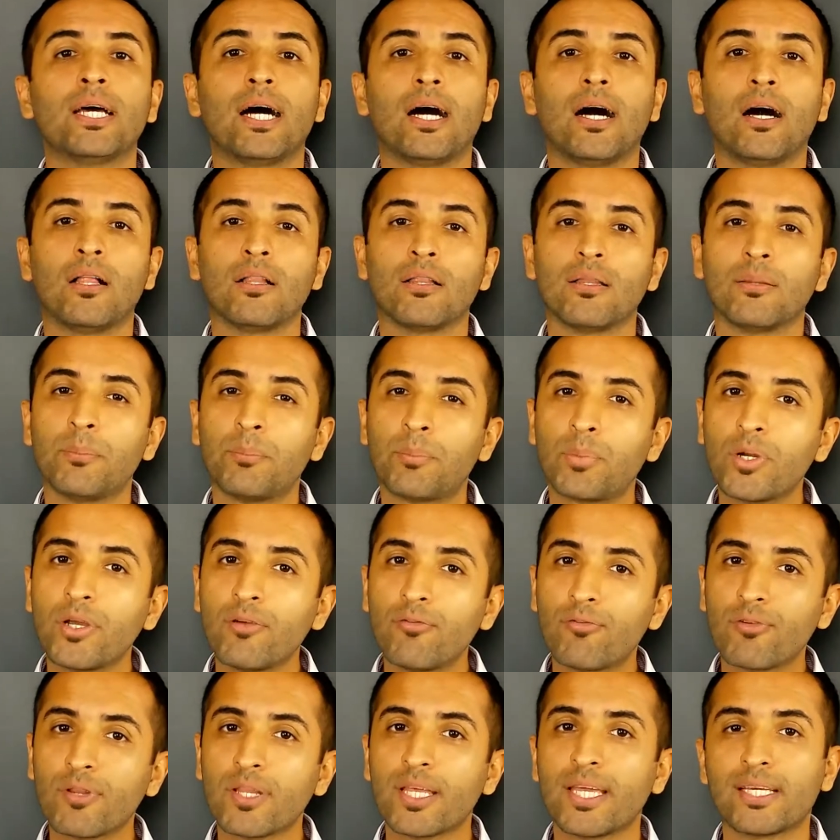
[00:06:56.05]
I'll
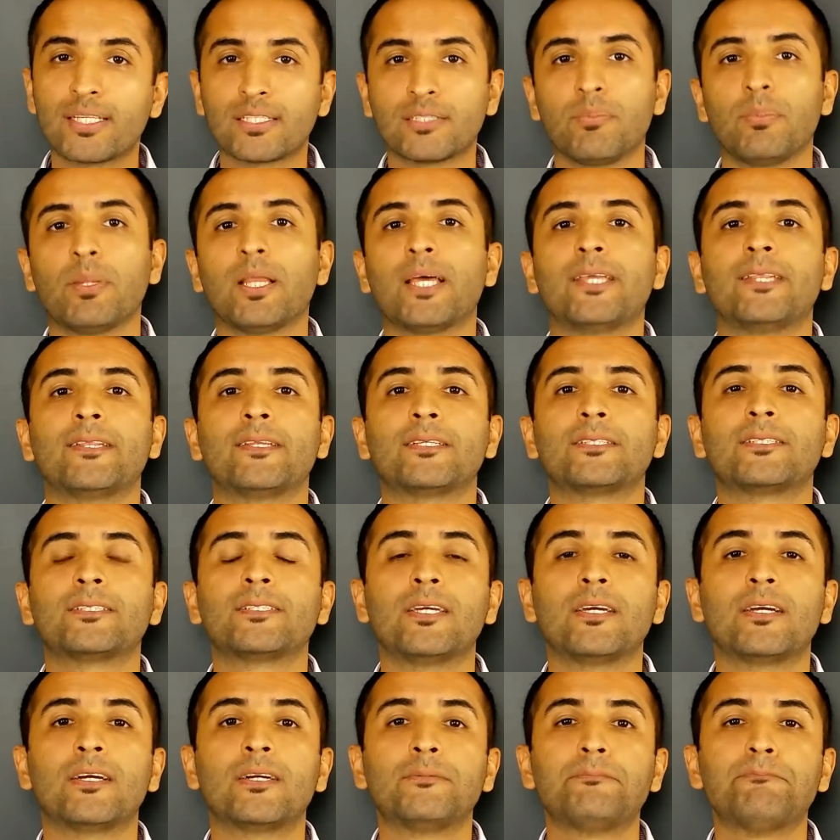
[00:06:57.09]
briefly explain this
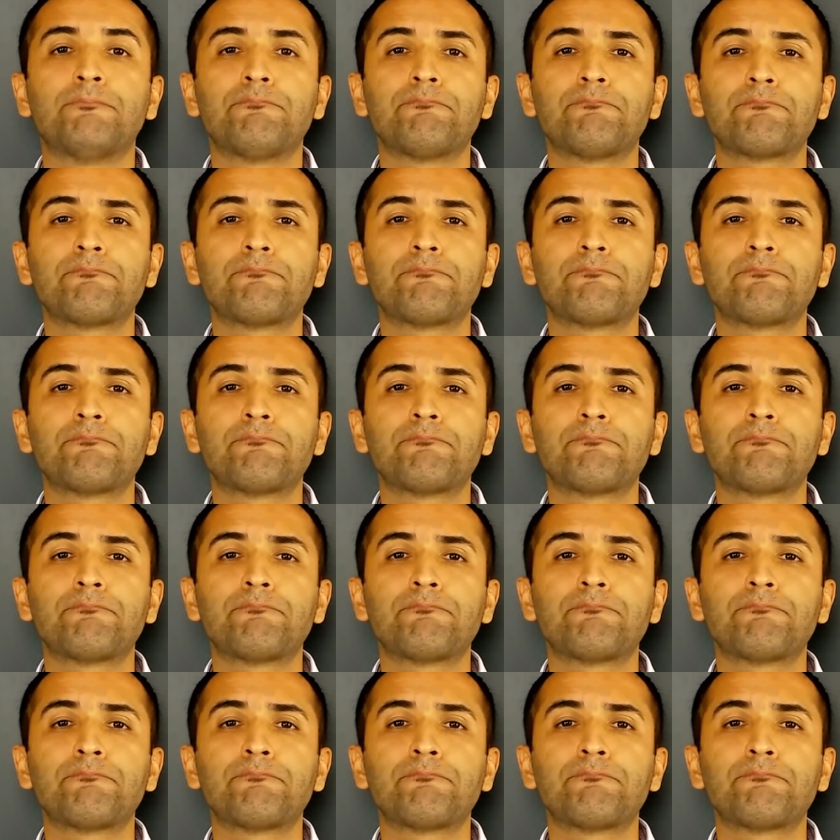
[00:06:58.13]
here.